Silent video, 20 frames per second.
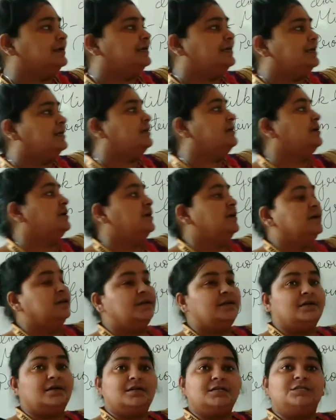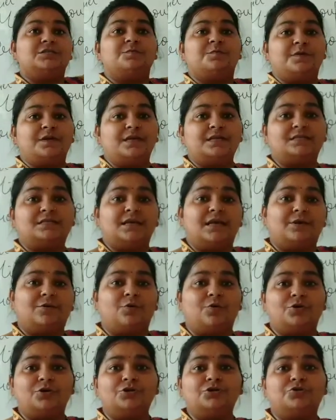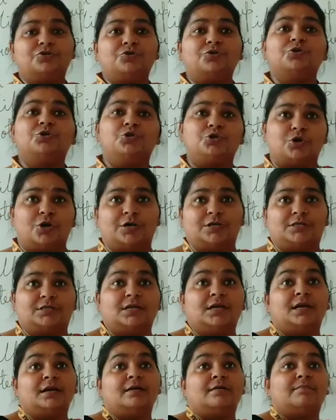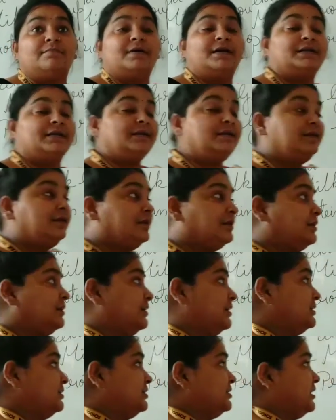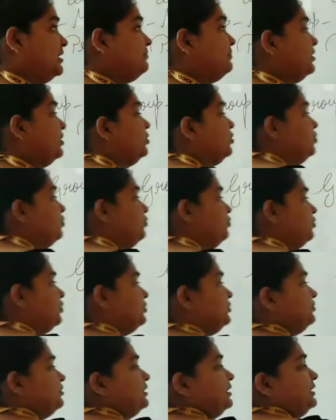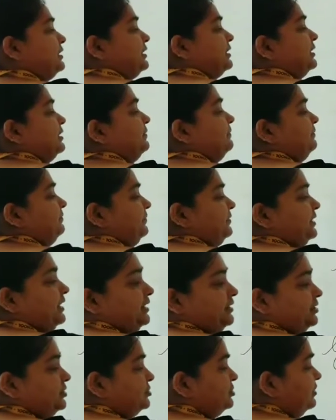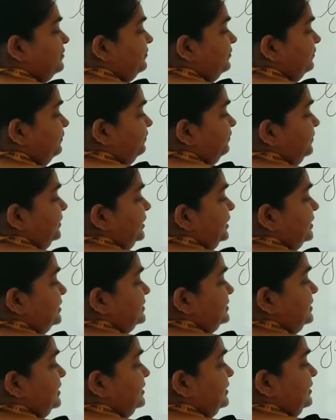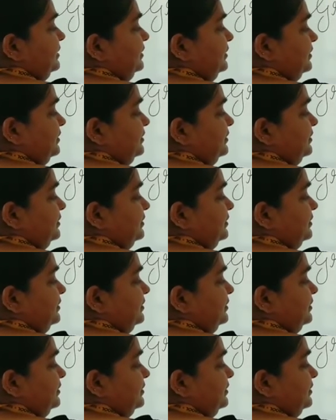egg, nuts, peas according to your choice. But in lunchtime, what you are taking? That is of cereal.